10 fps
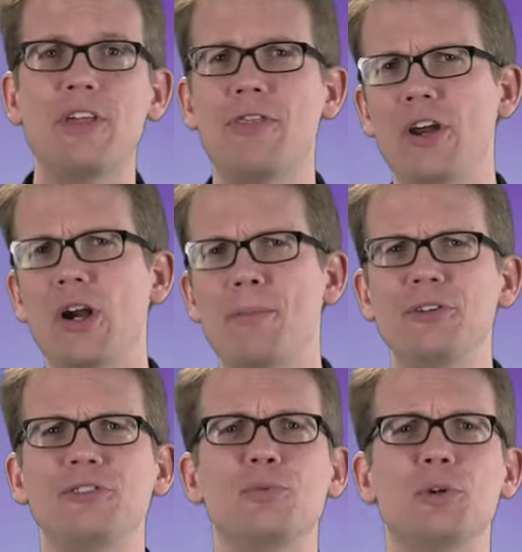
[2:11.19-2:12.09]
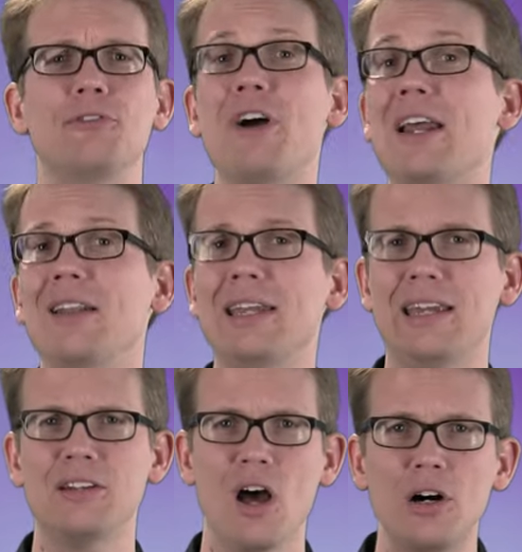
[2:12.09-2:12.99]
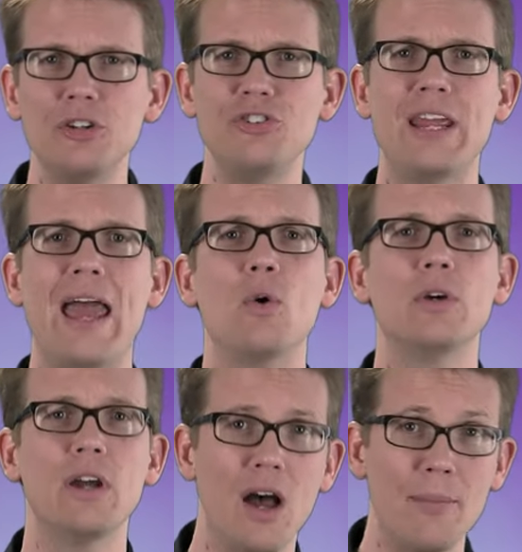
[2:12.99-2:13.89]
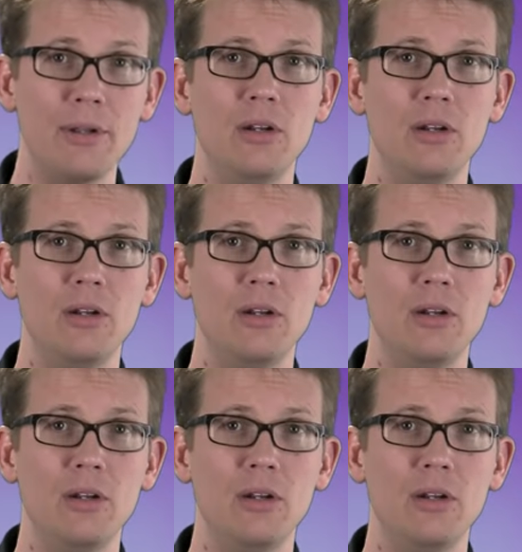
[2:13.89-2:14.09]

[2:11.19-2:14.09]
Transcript: that therapists were finally acknowledging how common